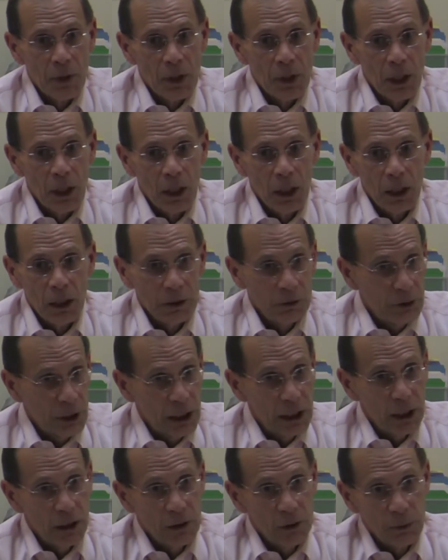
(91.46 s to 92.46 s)

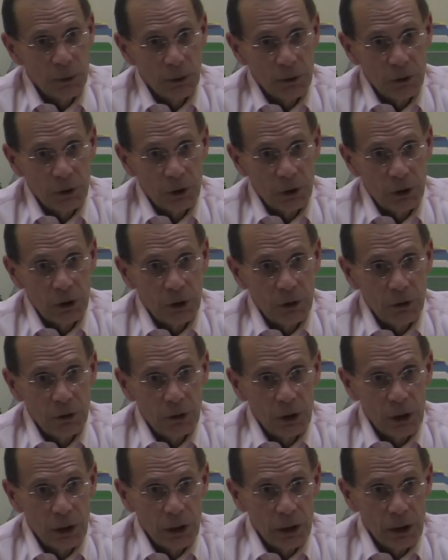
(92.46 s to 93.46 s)
executive positions
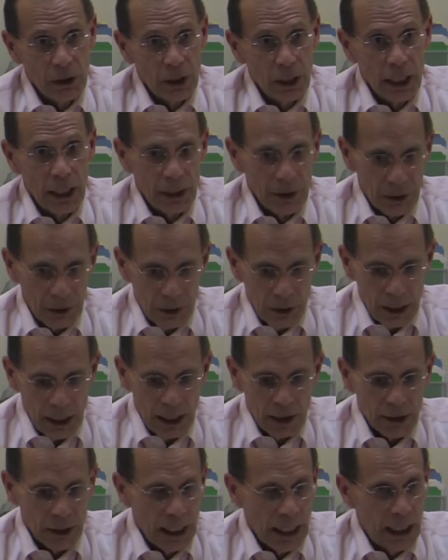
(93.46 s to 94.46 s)
in
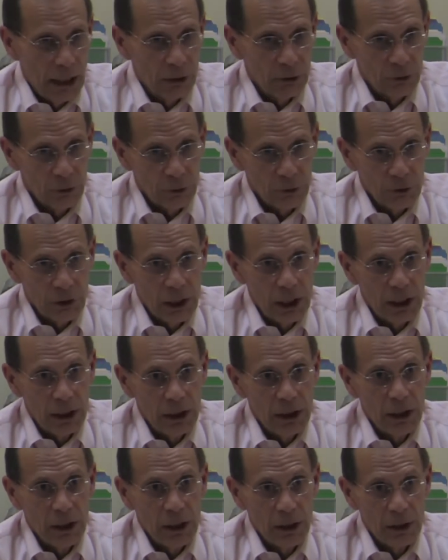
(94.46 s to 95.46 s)
the House and
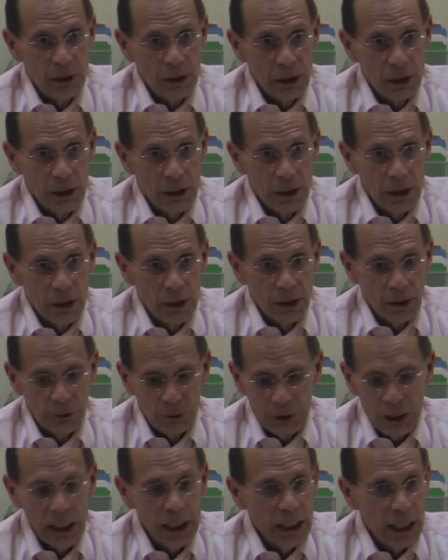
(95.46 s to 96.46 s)
Senate in the
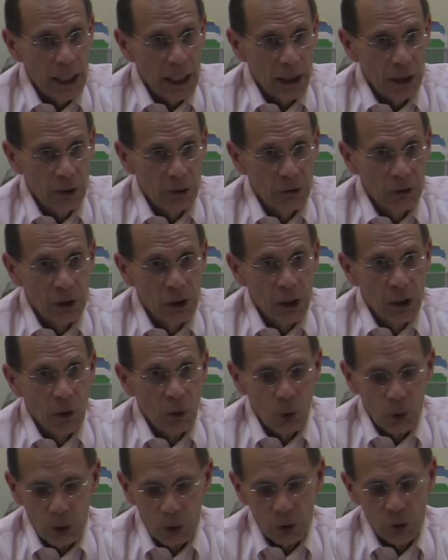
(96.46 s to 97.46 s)
State House
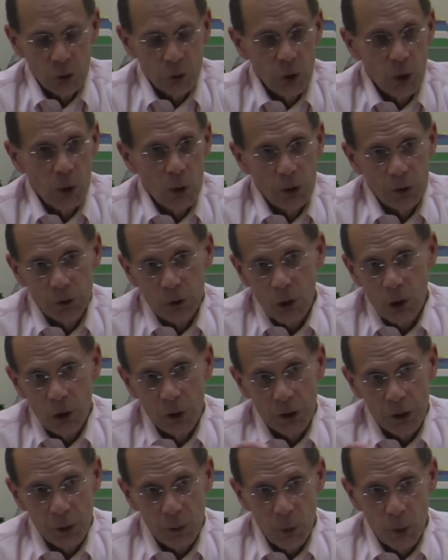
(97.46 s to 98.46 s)
will control what's called
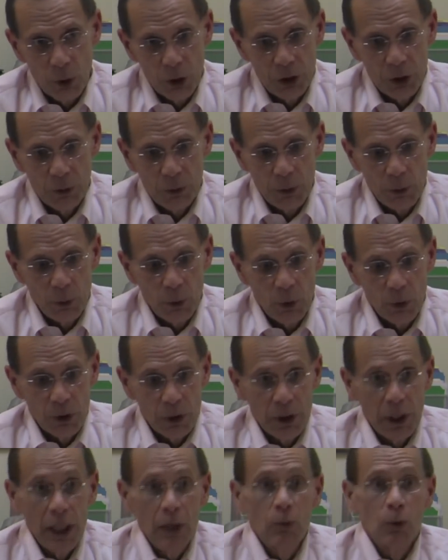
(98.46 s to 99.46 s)
the apportionment board,
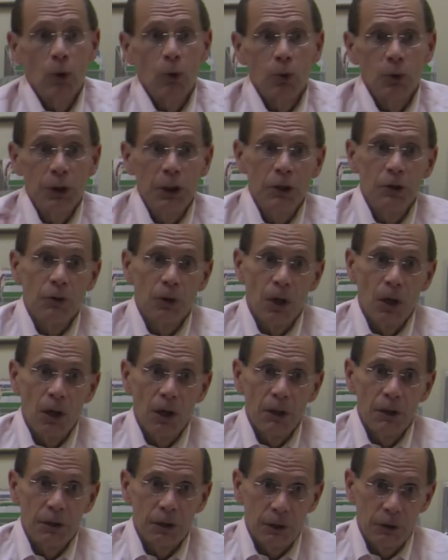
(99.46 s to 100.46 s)
and they will
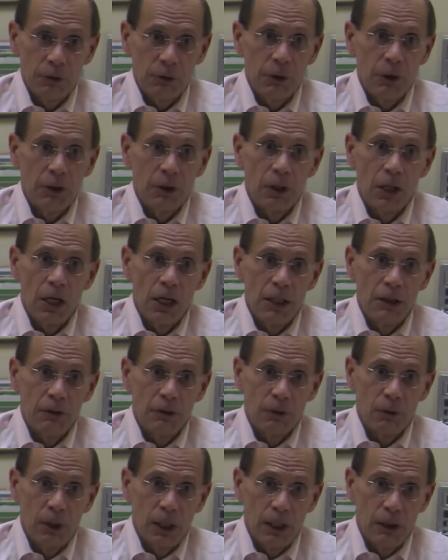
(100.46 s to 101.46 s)
redraw the district lines
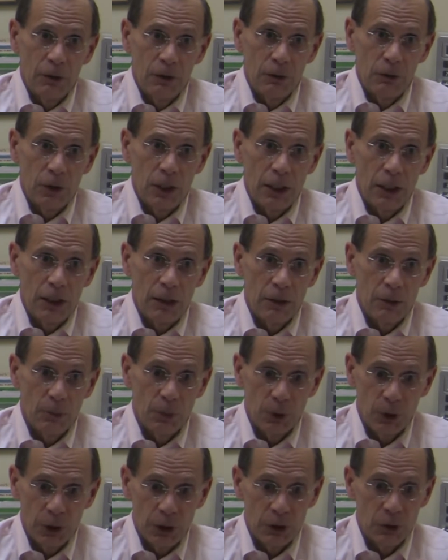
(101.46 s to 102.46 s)
around the state, the
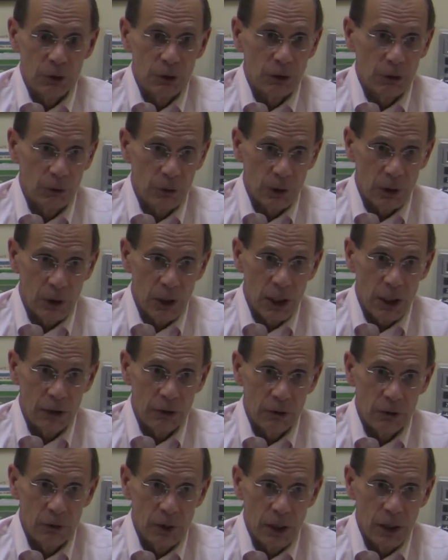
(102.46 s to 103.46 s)
political district
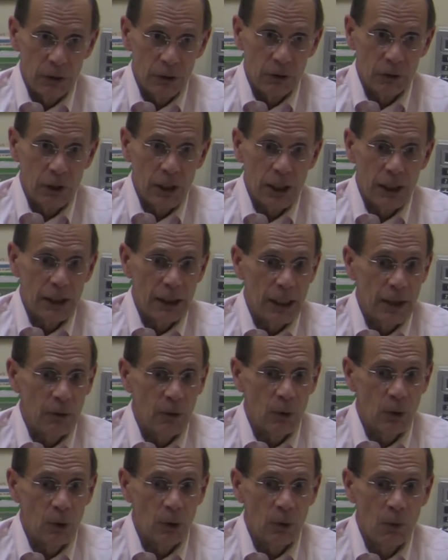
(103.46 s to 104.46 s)
lines around the state that
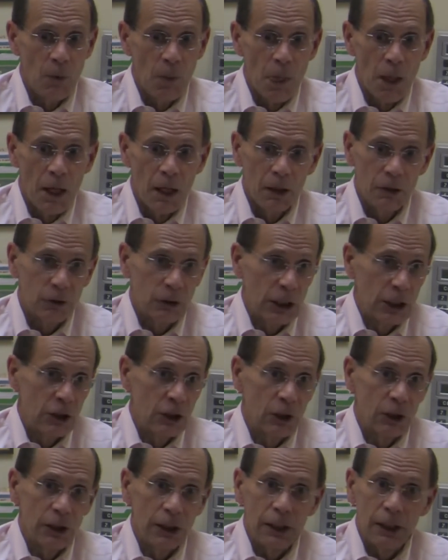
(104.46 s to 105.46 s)
will
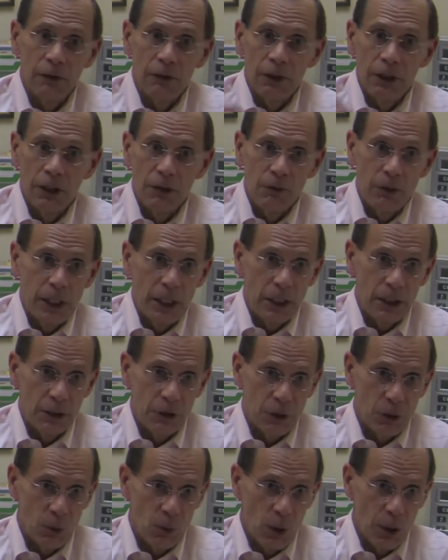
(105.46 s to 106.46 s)
essentially give an
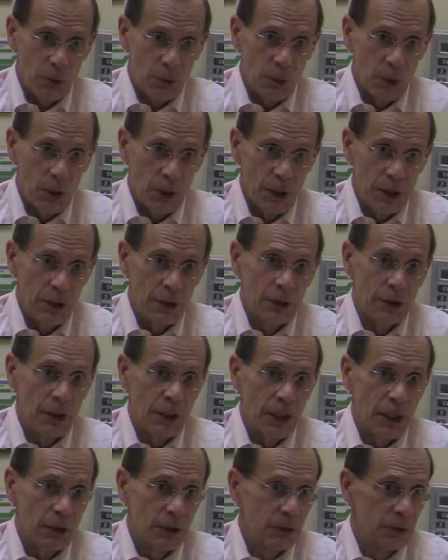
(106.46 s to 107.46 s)
advantage to one party or the
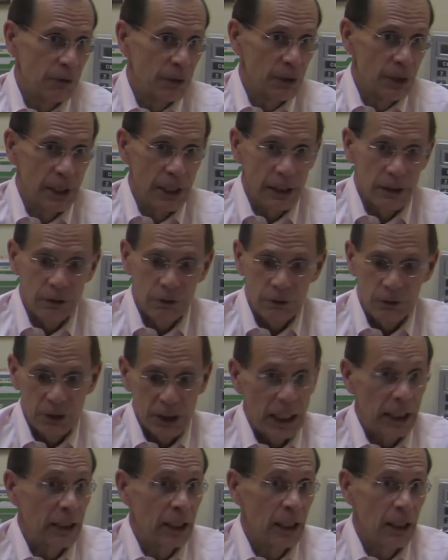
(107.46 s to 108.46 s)
other for the next
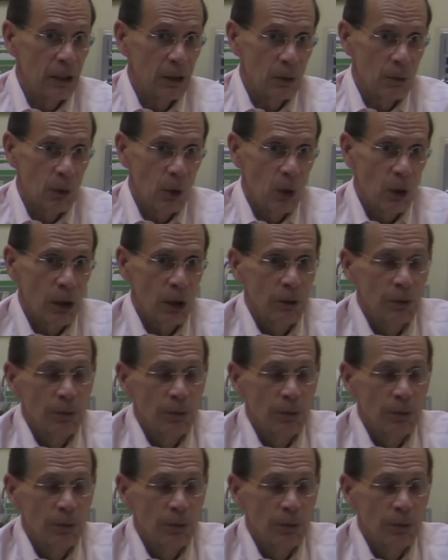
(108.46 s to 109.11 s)
decade or more.